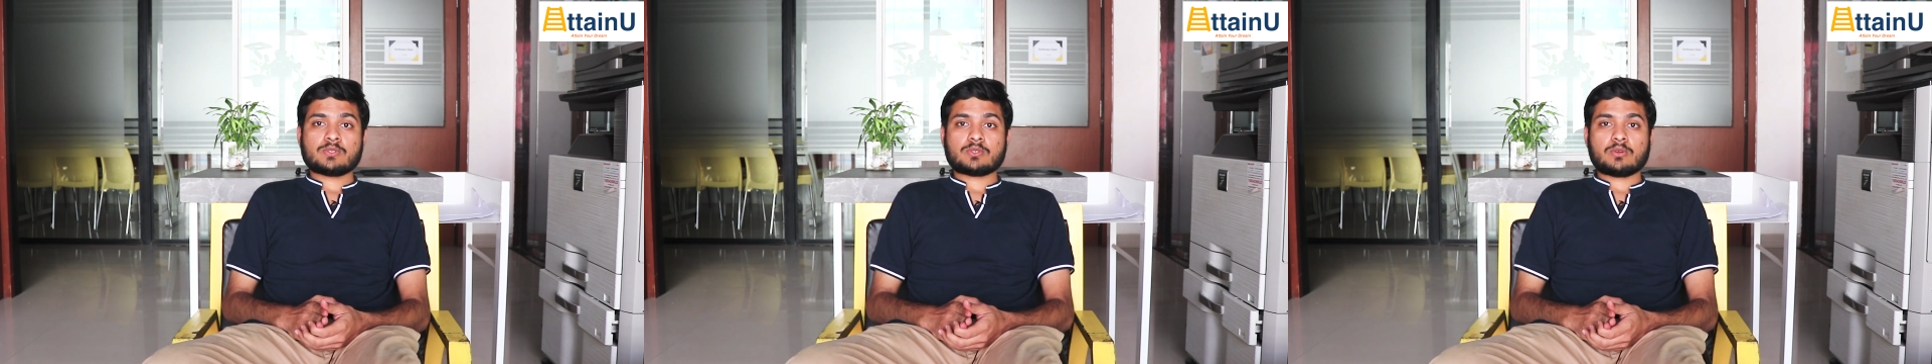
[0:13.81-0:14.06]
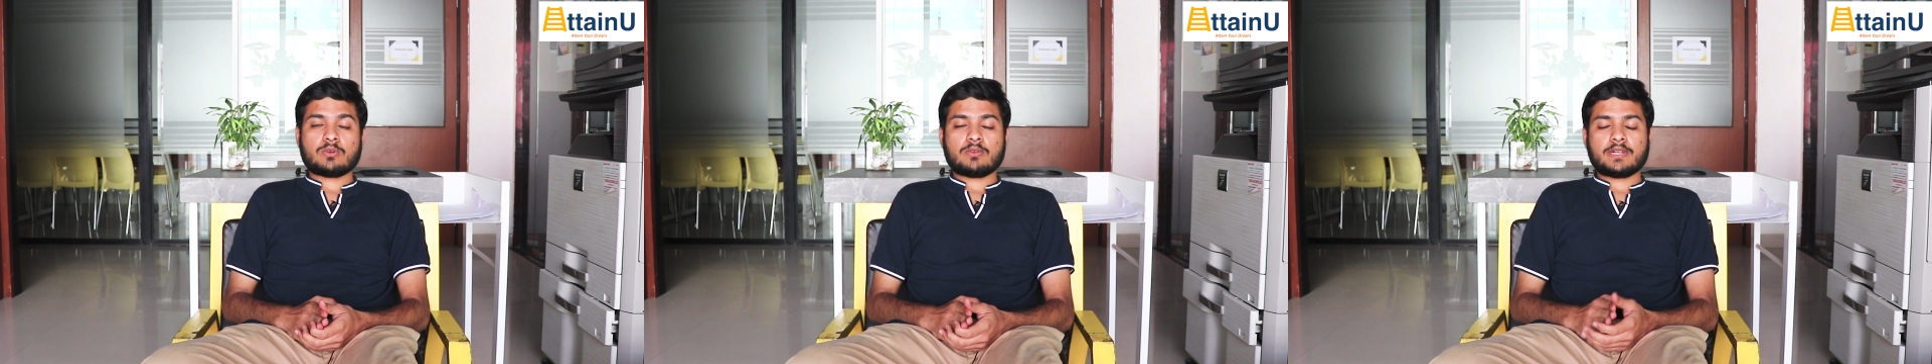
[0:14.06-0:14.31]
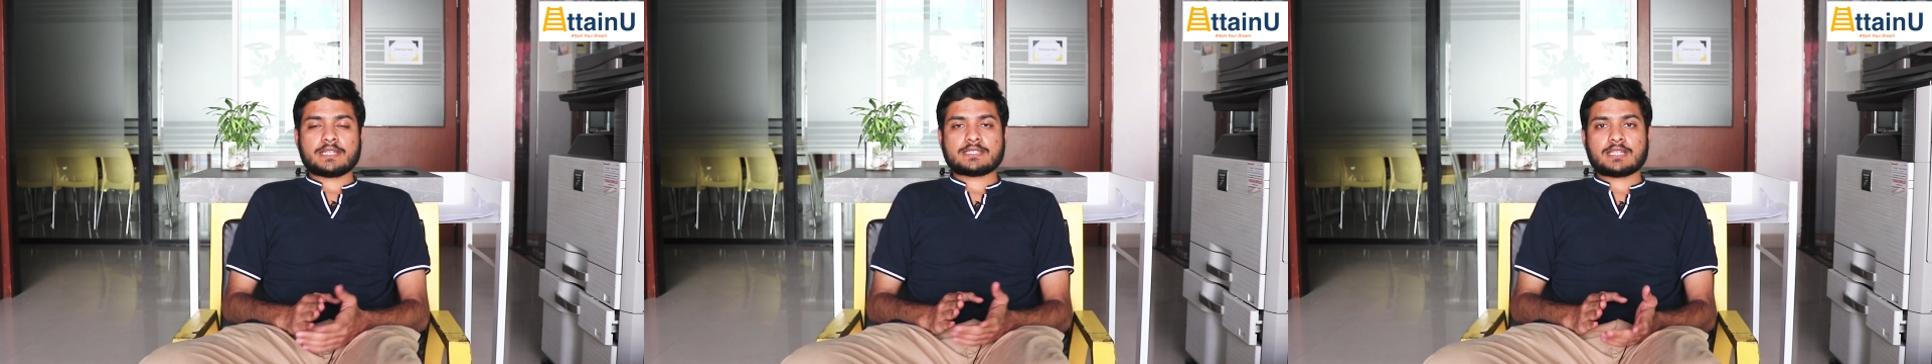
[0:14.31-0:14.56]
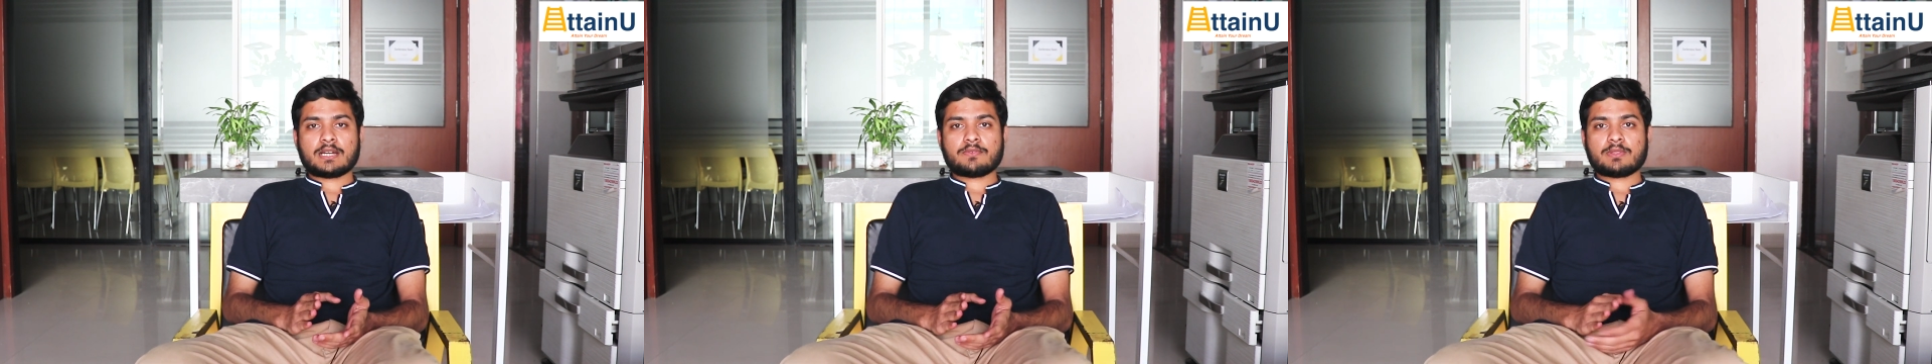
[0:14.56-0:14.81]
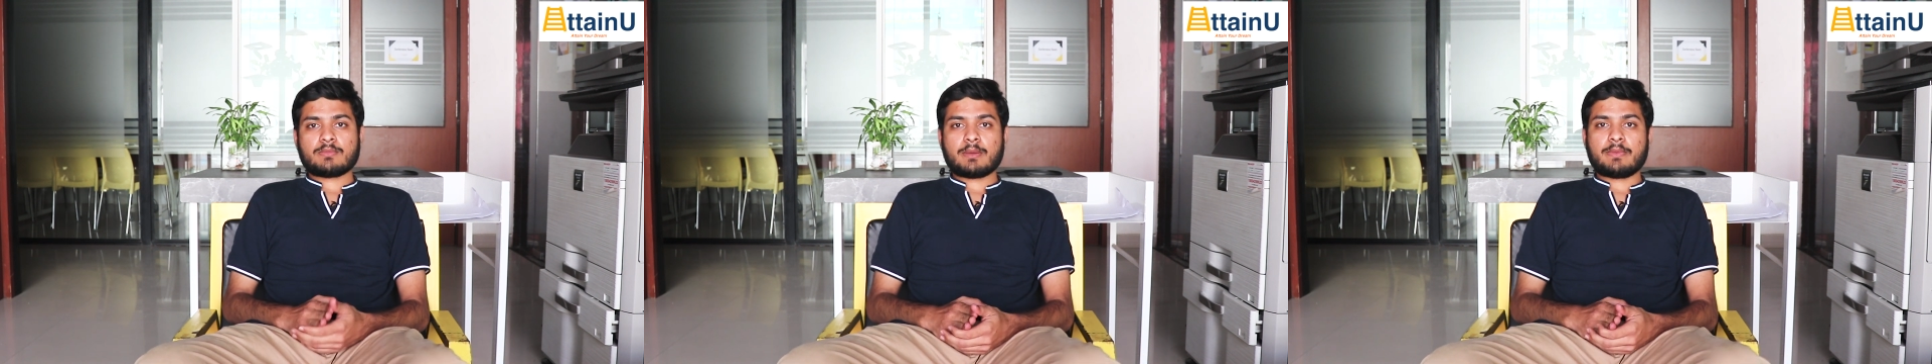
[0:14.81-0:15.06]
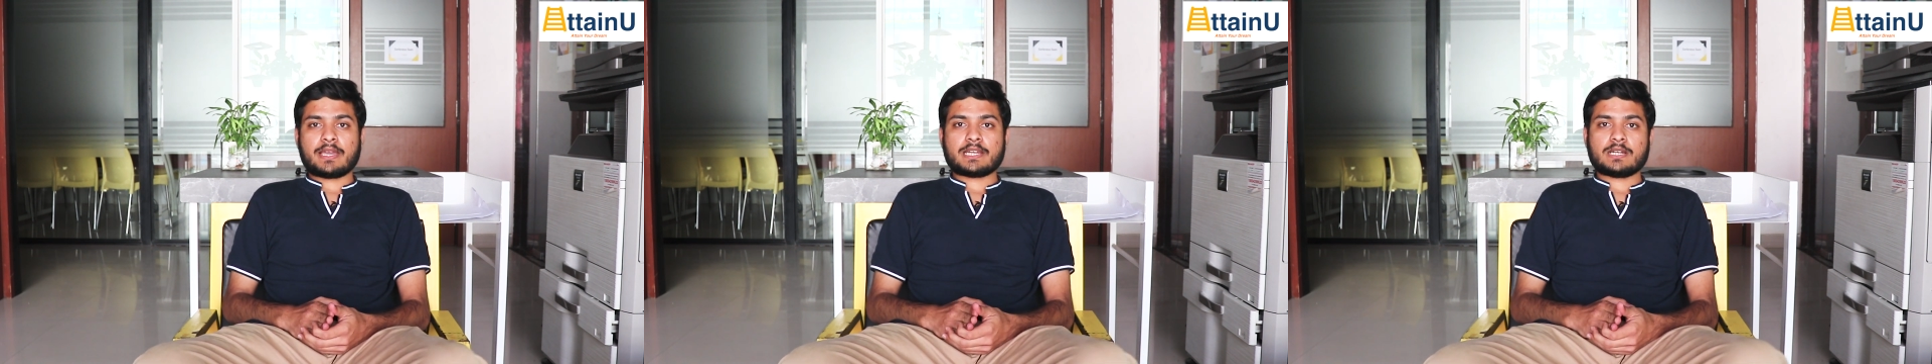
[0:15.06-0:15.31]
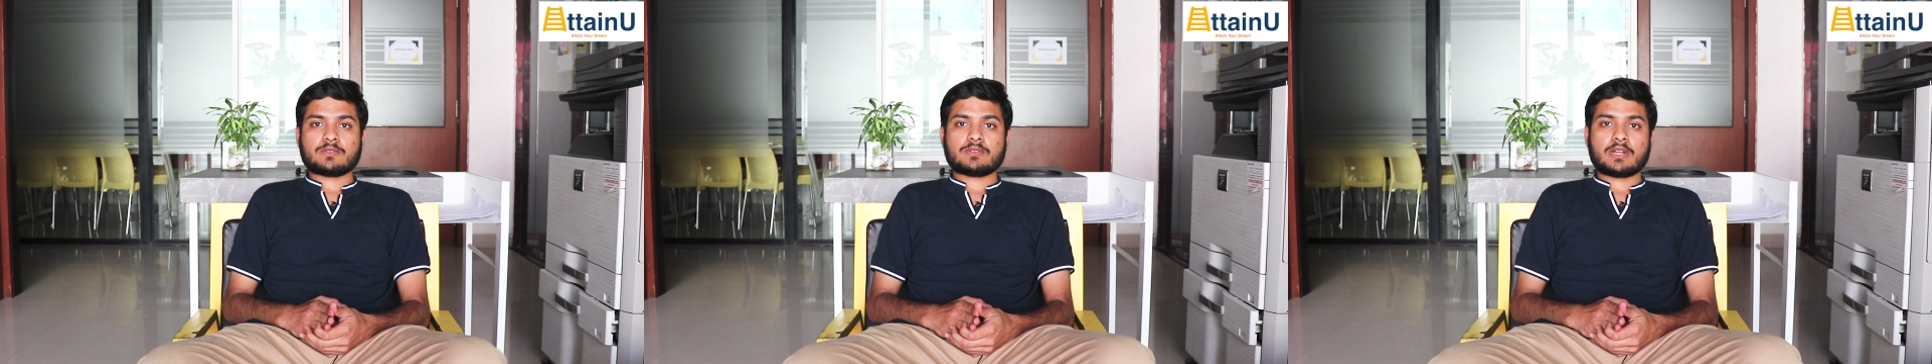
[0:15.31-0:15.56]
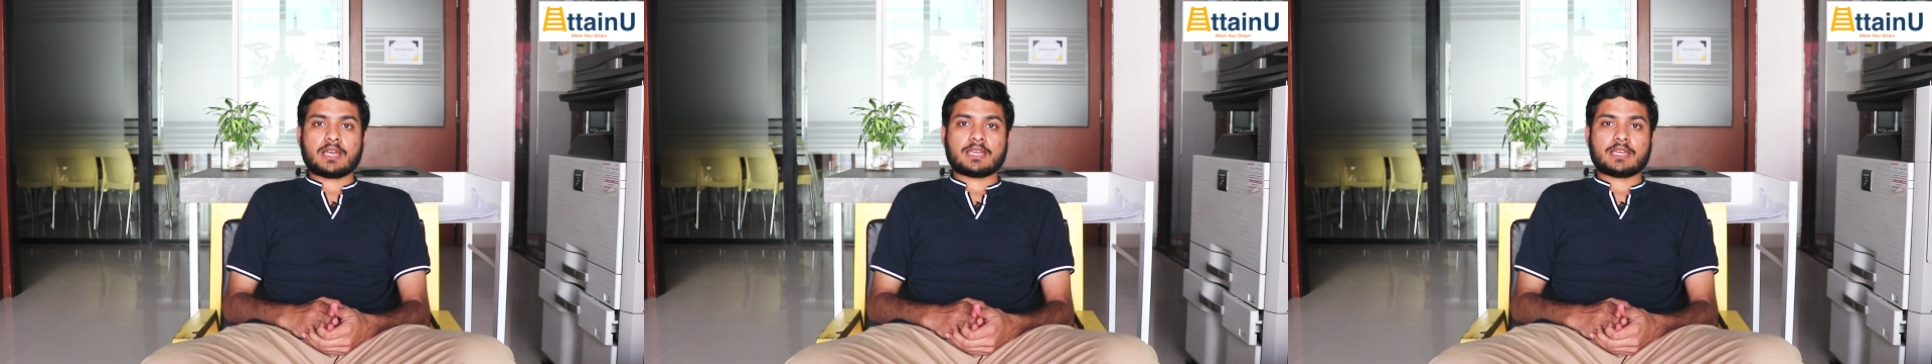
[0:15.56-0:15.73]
So let's start with my background.